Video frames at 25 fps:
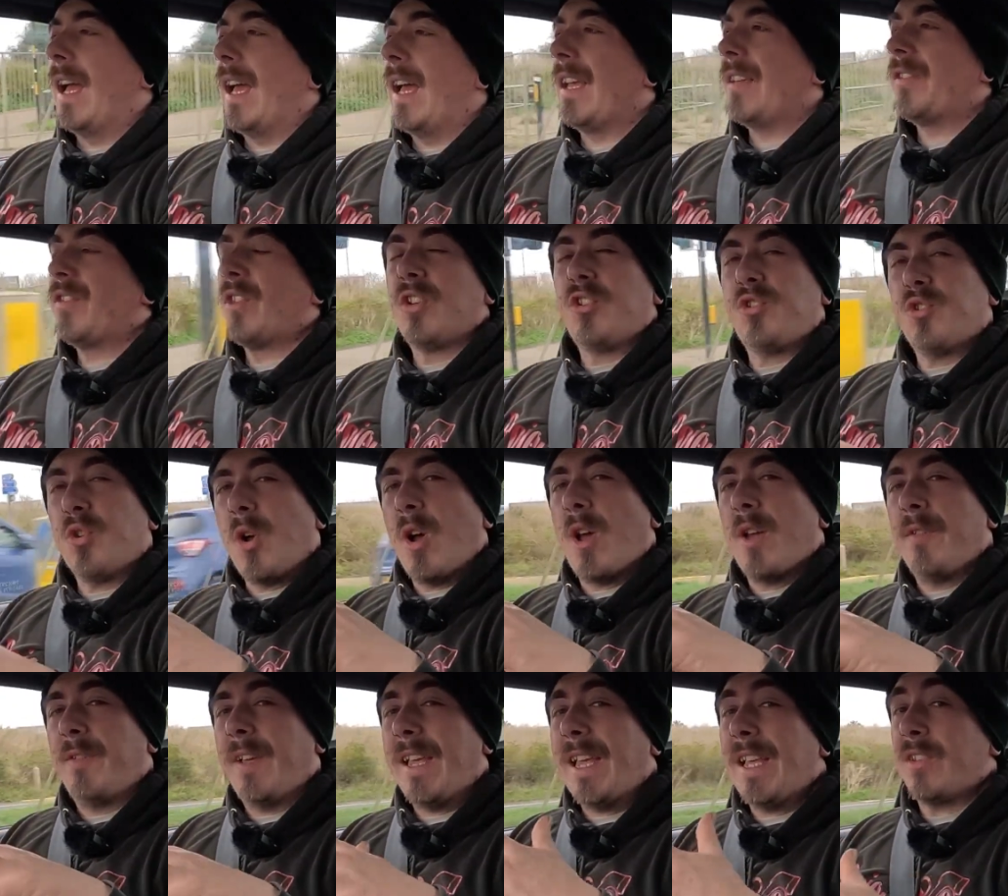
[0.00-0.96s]
as the
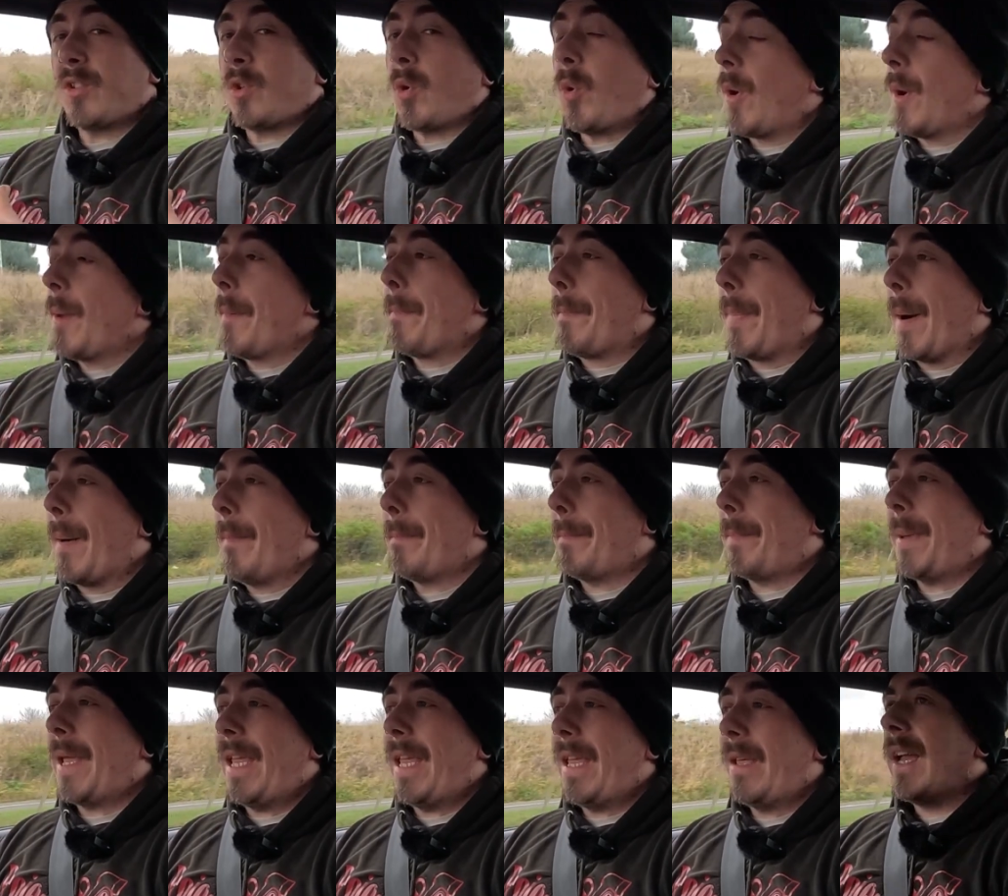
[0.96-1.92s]
drive is quite
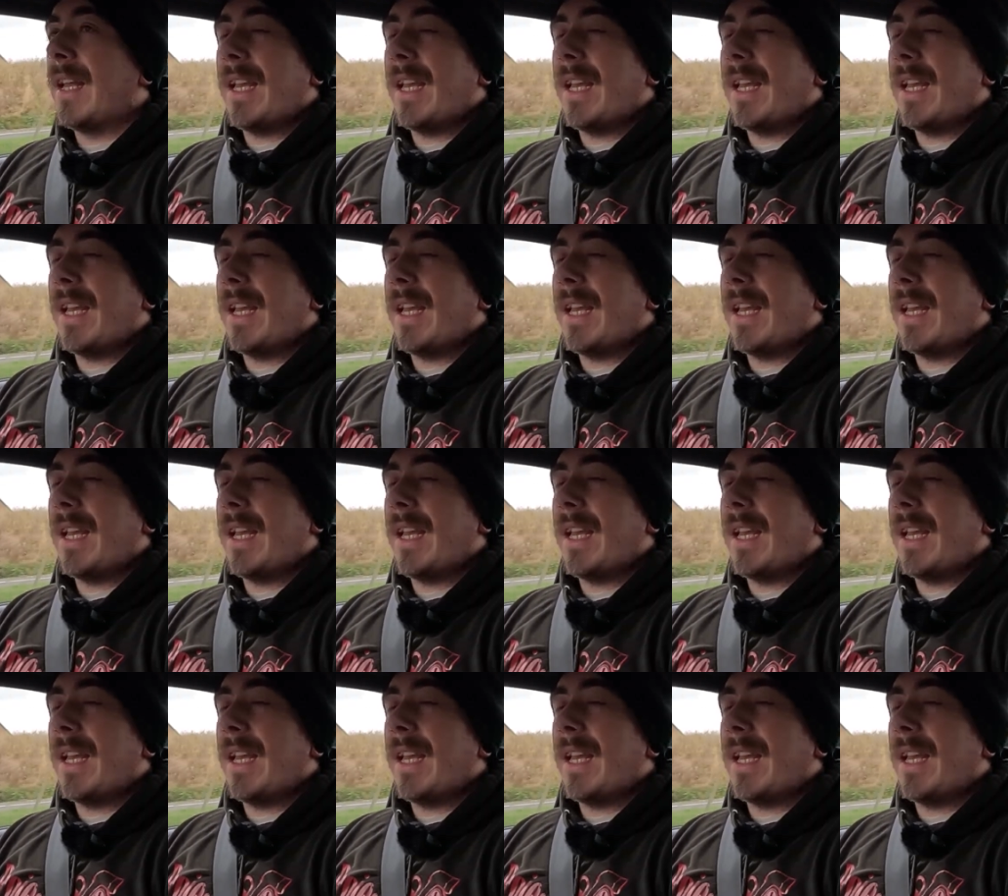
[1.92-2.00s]
bumpy,